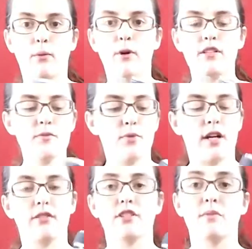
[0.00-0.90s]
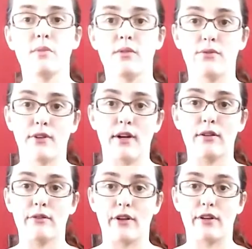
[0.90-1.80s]
Western bridles can be
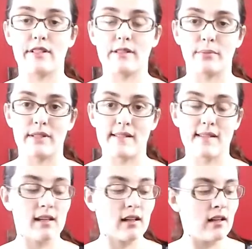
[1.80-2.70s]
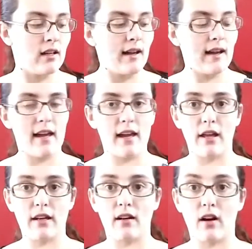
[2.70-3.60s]
very, very simplistic,
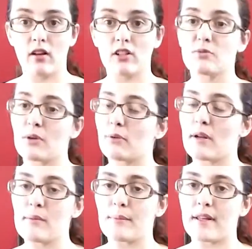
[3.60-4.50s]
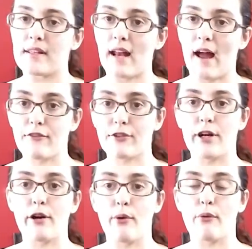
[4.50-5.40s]
and I'll explain what I mean by that after
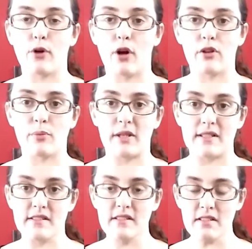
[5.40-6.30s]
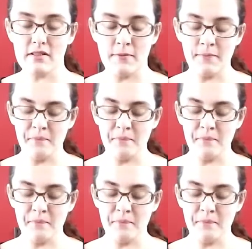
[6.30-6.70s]
I go over all the pieces.